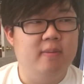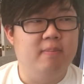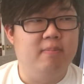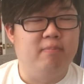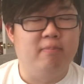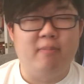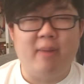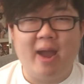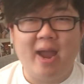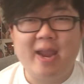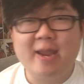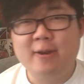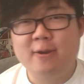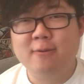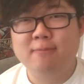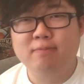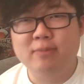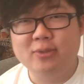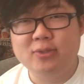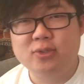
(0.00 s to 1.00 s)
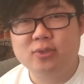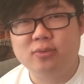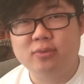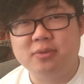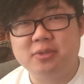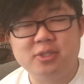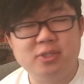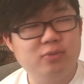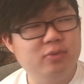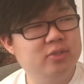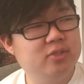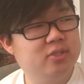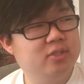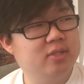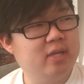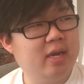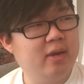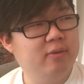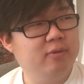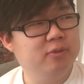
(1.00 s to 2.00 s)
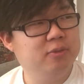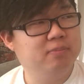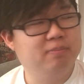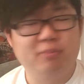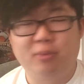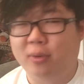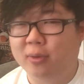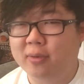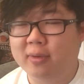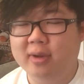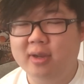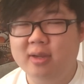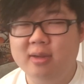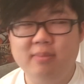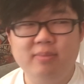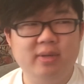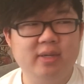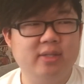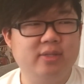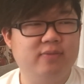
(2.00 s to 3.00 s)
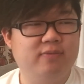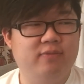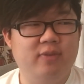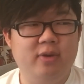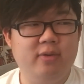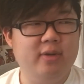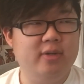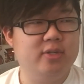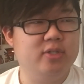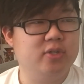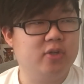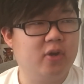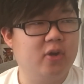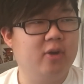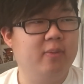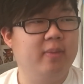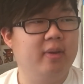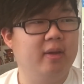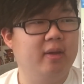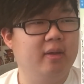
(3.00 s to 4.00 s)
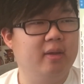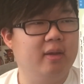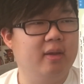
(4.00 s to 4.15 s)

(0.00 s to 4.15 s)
minor mysteries, which sounds boring, but it's very charming.